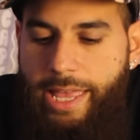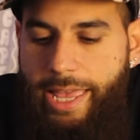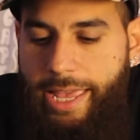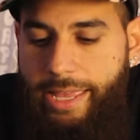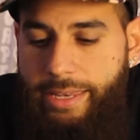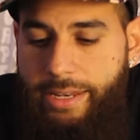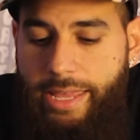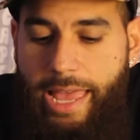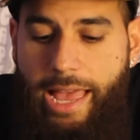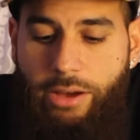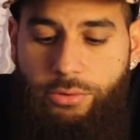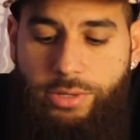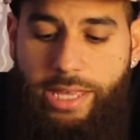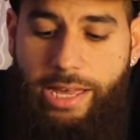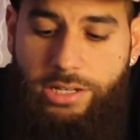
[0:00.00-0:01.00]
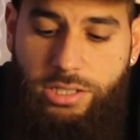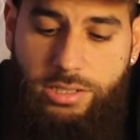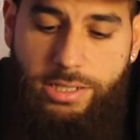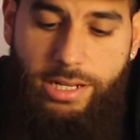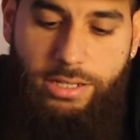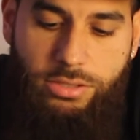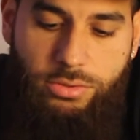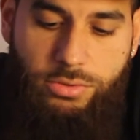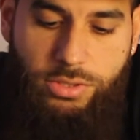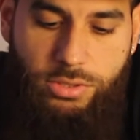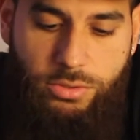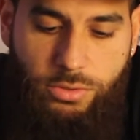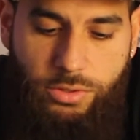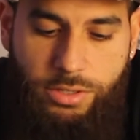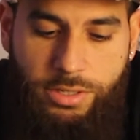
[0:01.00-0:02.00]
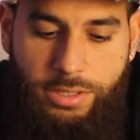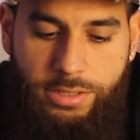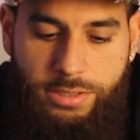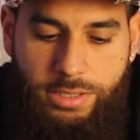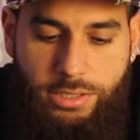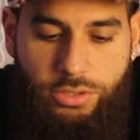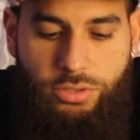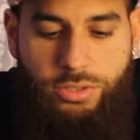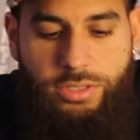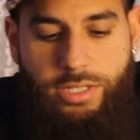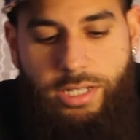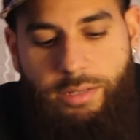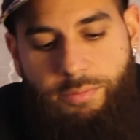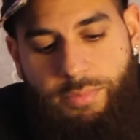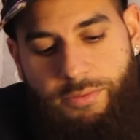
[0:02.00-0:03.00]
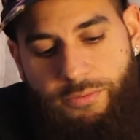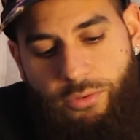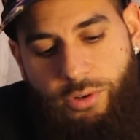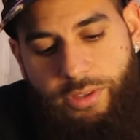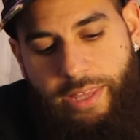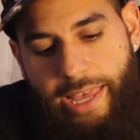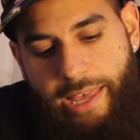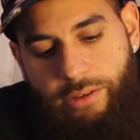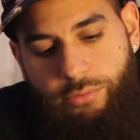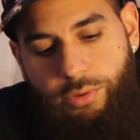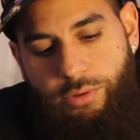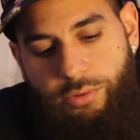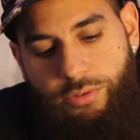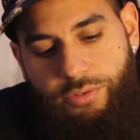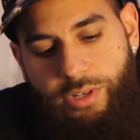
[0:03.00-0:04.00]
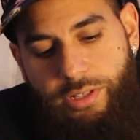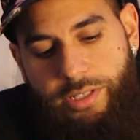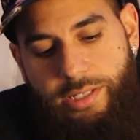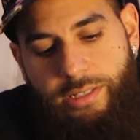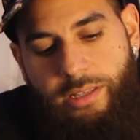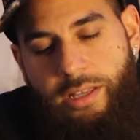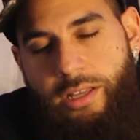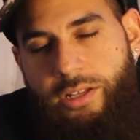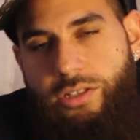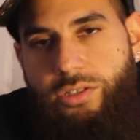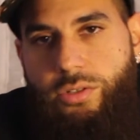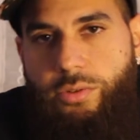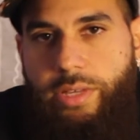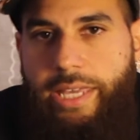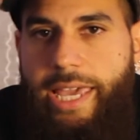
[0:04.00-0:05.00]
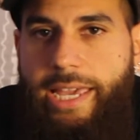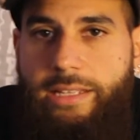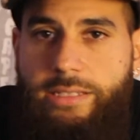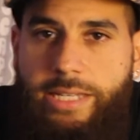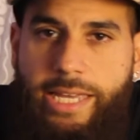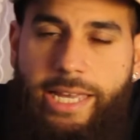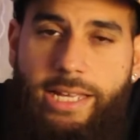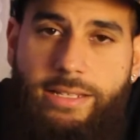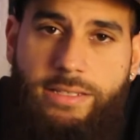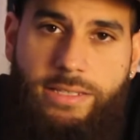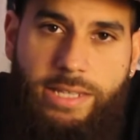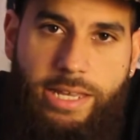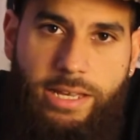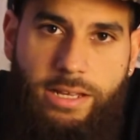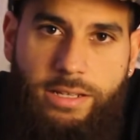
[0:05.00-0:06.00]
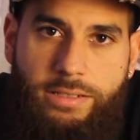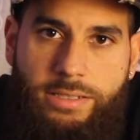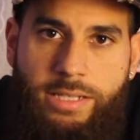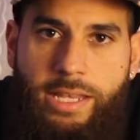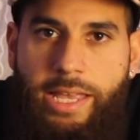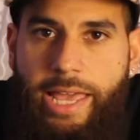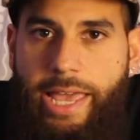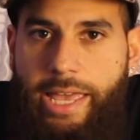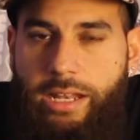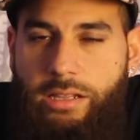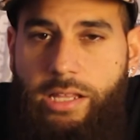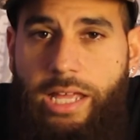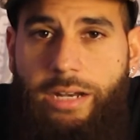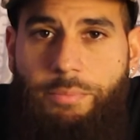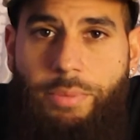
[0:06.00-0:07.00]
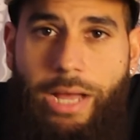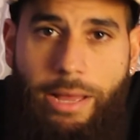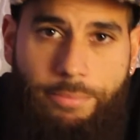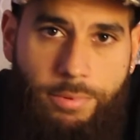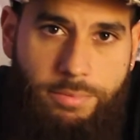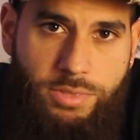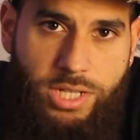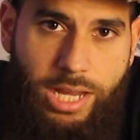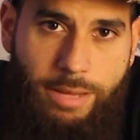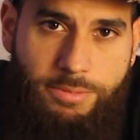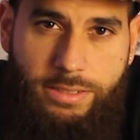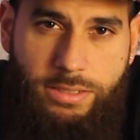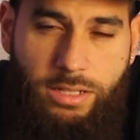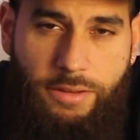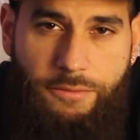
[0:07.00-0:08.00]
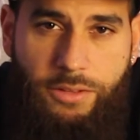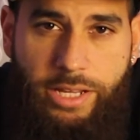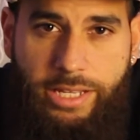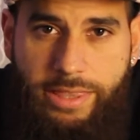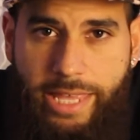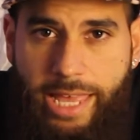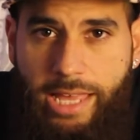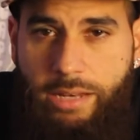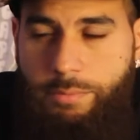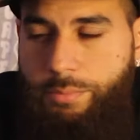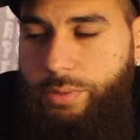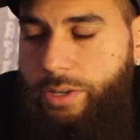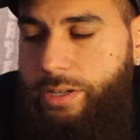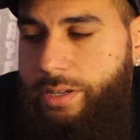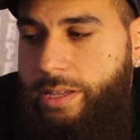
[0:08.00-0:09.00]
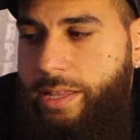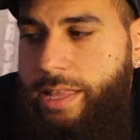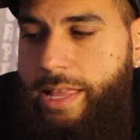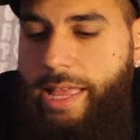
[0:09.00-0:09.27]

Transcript: And how we actually got into a store is interesting. Before that, we were really doing hand-to-hand sales and a lot of pop-up shop stuff like that. But